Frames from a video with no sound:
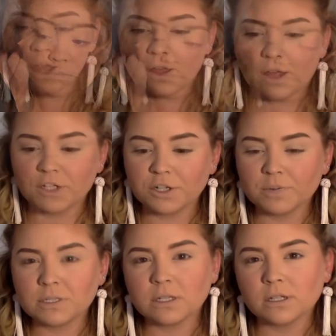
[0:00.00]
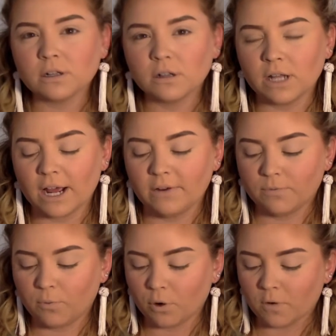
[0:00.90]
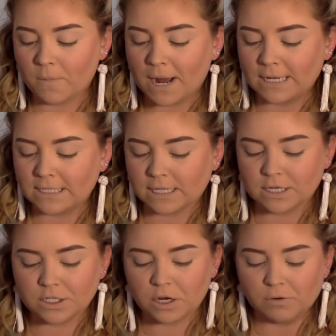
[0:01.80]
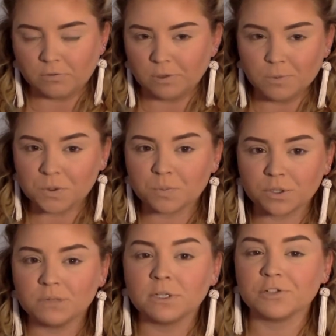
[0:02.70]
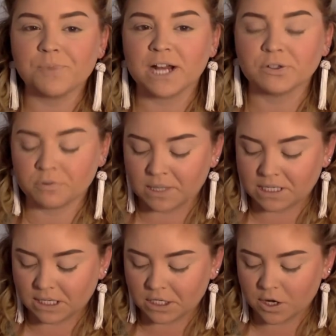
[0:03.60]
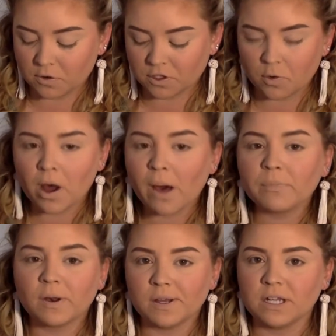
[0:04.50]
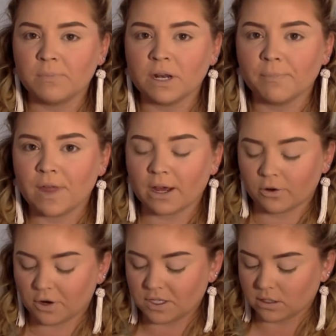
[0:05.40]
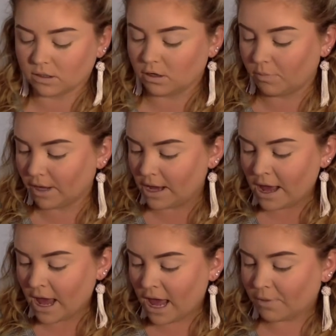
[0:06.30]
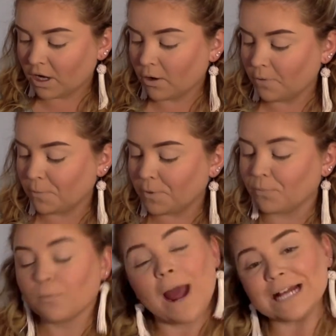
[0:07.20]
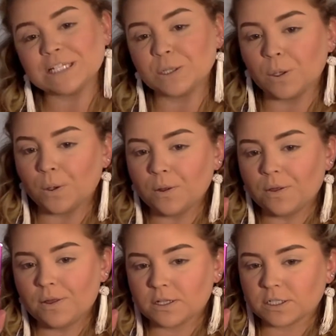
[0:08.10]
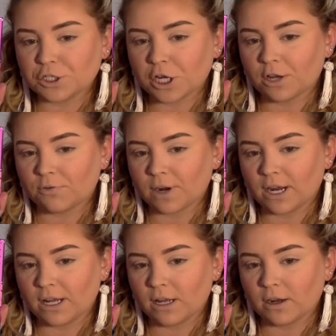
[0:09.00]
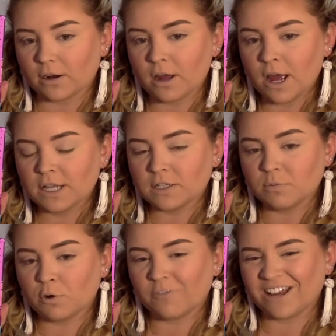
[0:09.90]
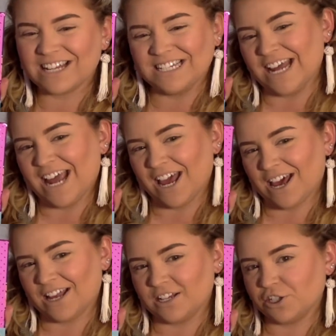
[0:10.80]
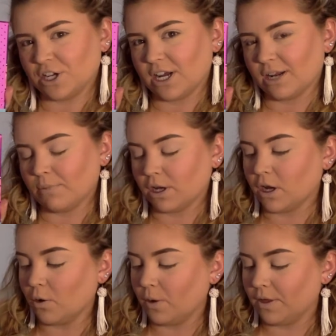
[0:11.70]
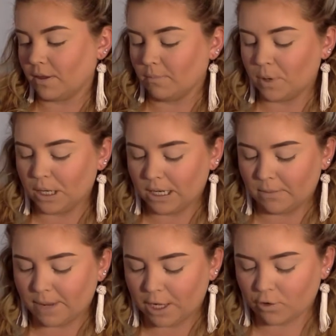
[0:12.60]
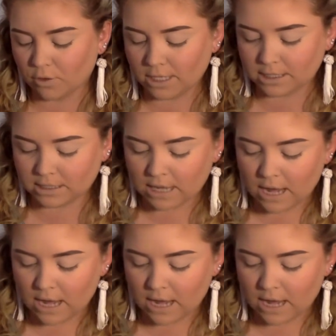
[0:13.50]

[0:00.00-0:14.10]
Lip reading: Now that shade was a little light for my skin tone. It was almost pretty much matched with my skin tone, so I'm going to deepen up that crease a little bit. I'm going to go in with Razzle, this shade right here. It's a little more of like a tan shade I'm going to go with and put in my crease.